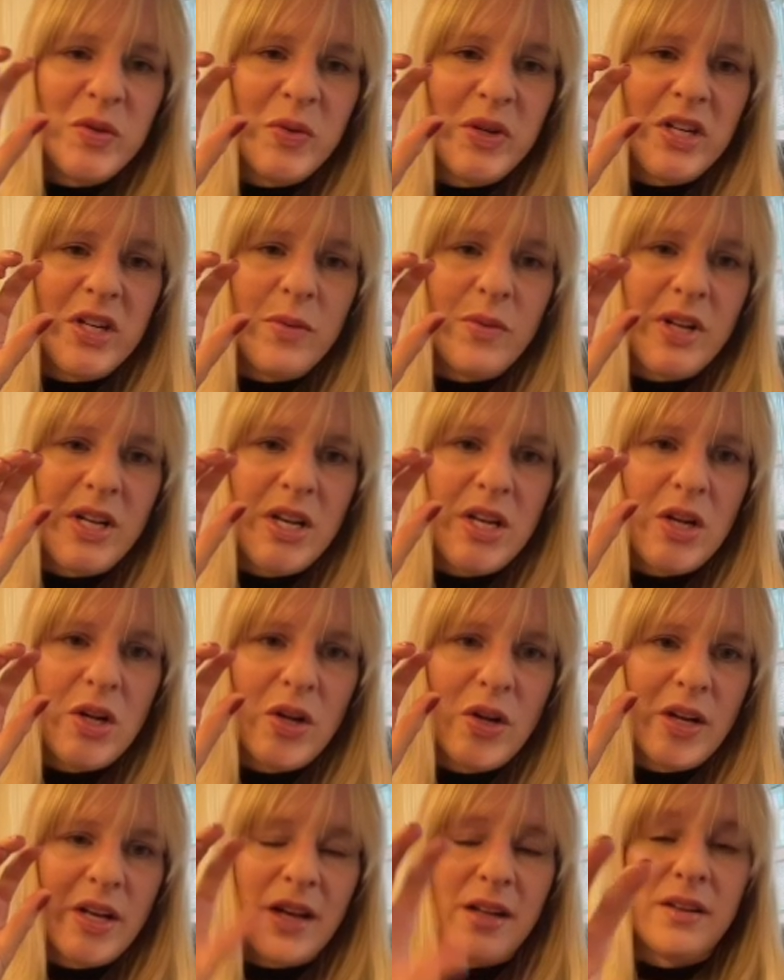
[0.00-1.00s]
when you
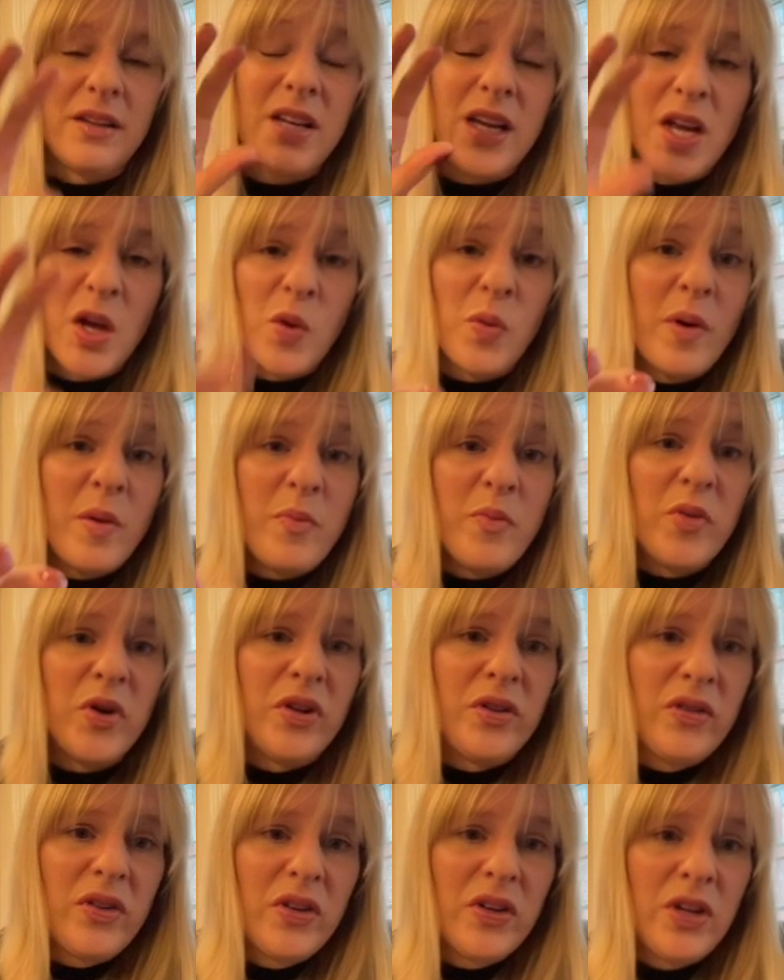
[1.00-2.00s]
look at the
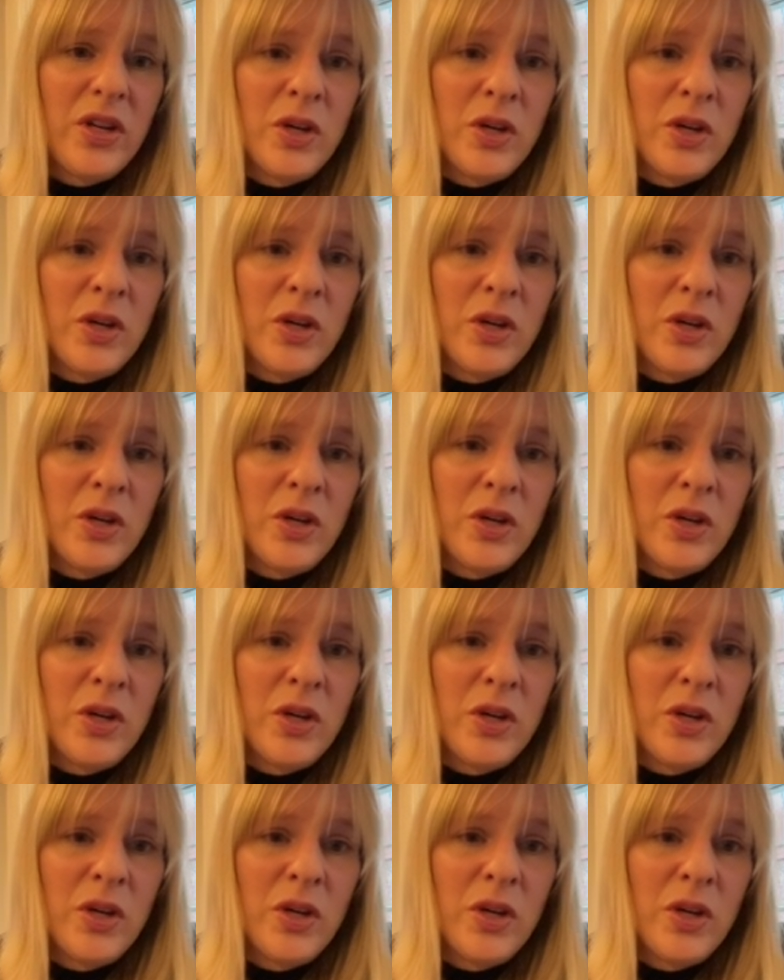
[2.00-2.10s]
equipment,